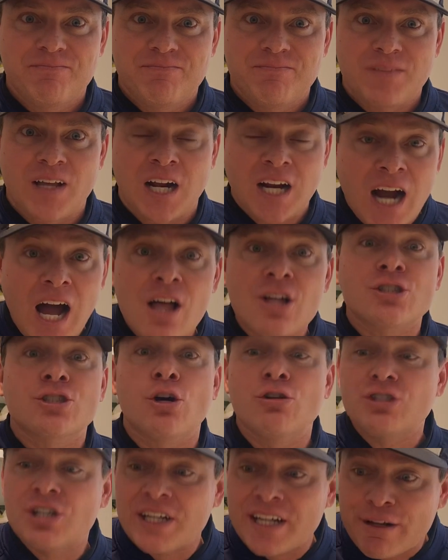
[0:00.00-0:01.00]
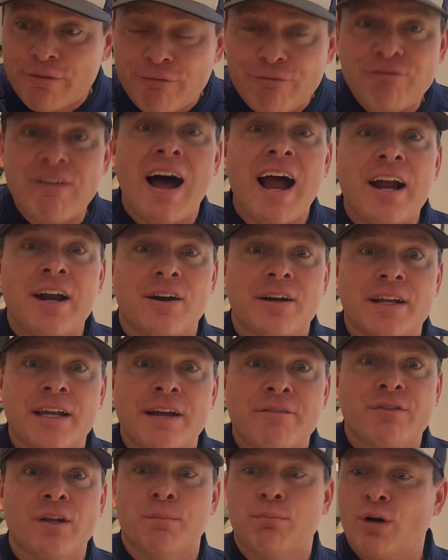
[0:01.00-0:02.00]
A college coach can get fired
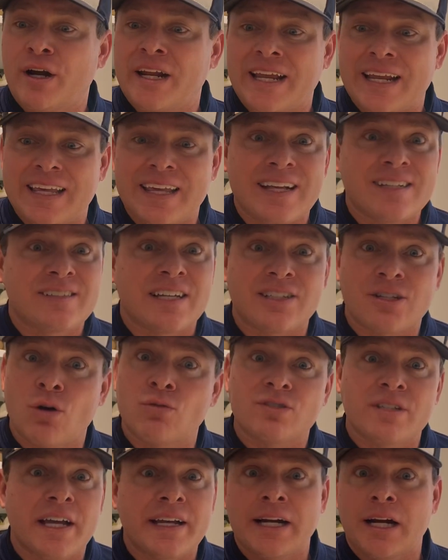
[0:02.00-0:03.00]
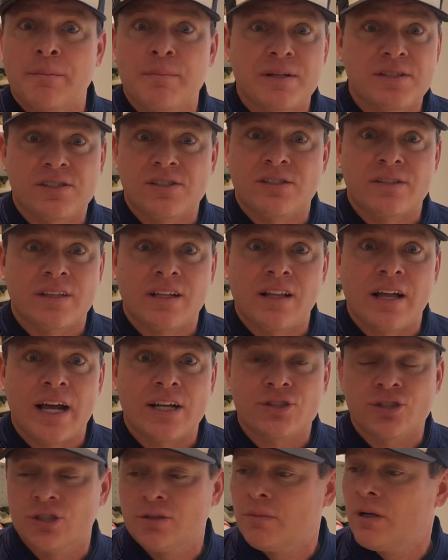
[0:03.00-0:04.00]
if they're bringing kids that don't take care of business in the
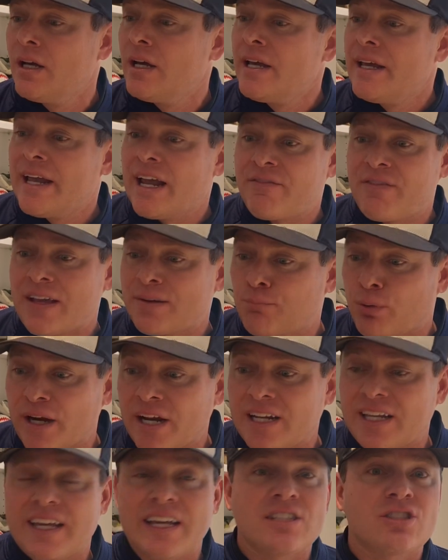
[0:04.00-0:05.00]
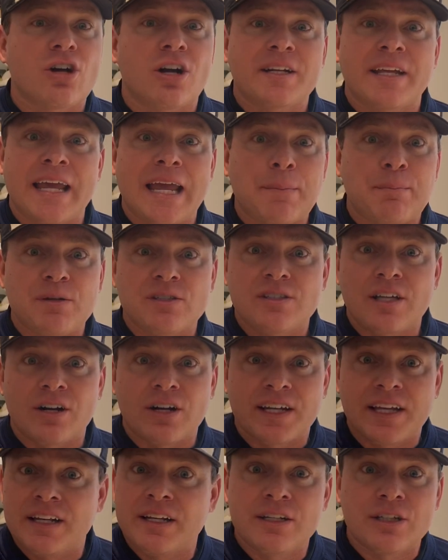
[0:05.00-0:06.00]
classroom. If they bring kids on campus that are
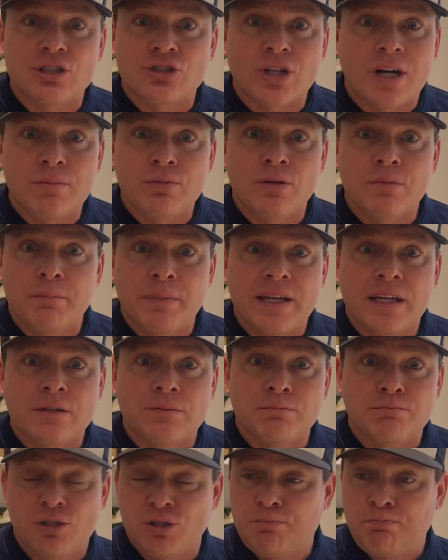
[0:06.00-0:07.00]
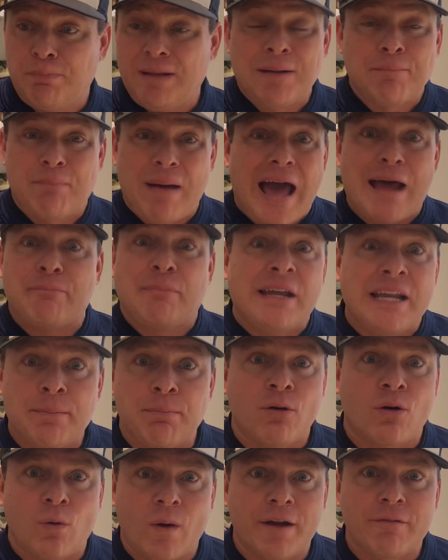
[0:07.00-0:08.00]
getting into trouble and being bad
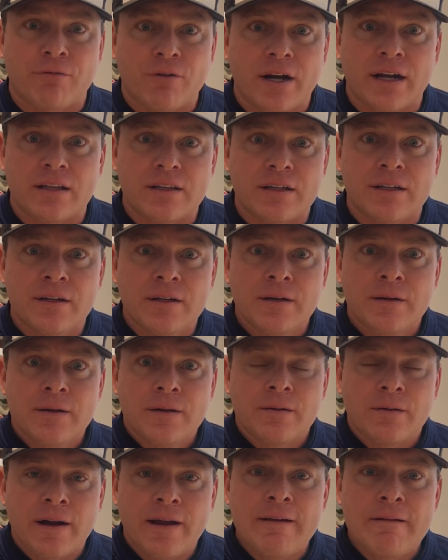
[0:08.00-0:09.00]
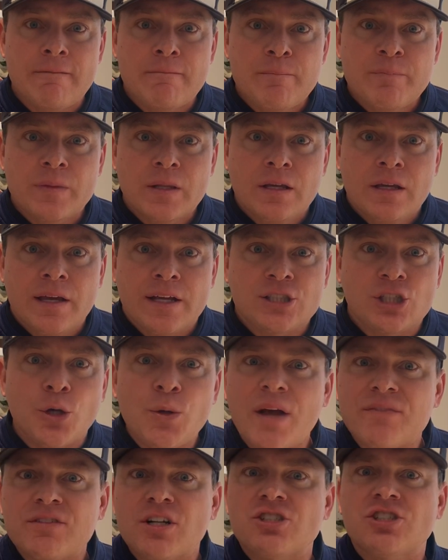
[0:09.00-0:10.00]
people, quite frankly, right? And so you
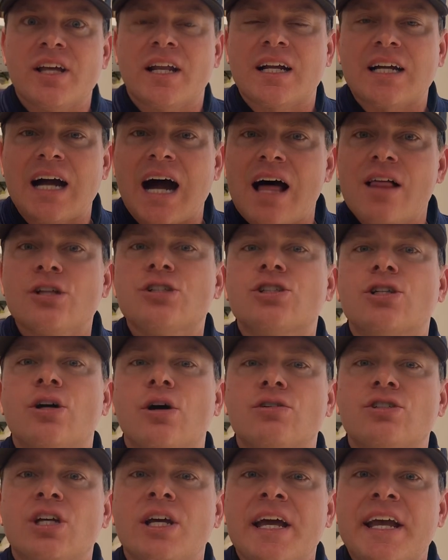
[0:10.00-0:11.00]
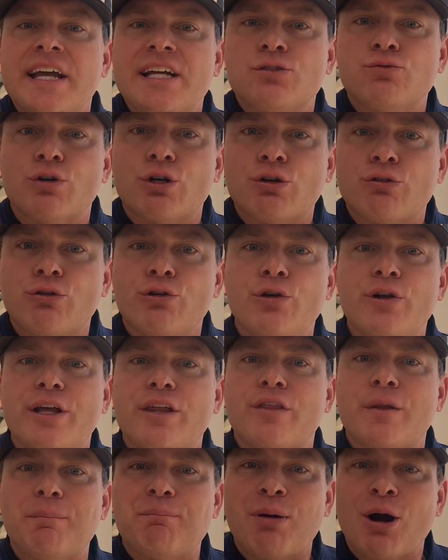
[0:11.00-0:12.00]
have to understand a college coach is
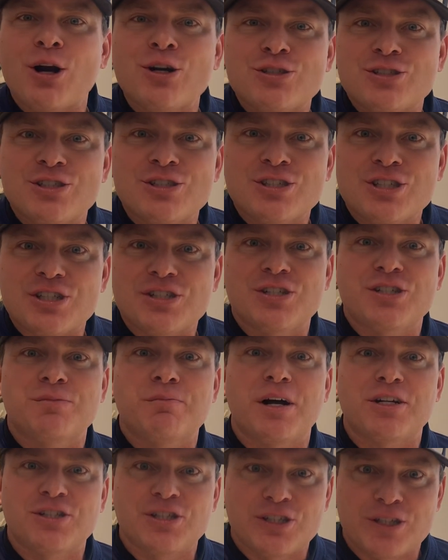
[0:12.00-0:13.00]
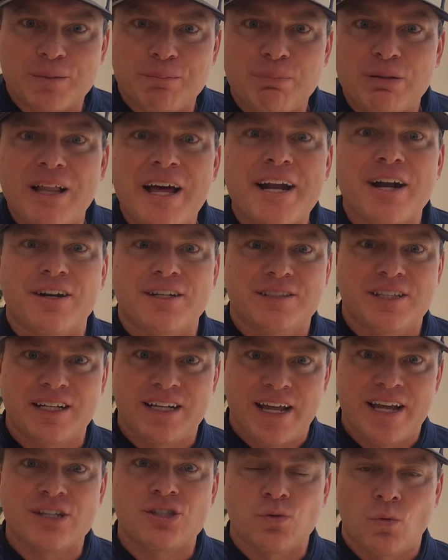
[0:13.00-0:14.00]
recruiting the person just as much as the player in
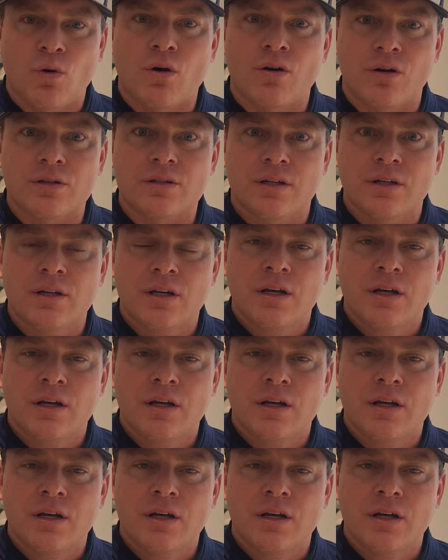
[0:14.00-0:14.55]
today's world.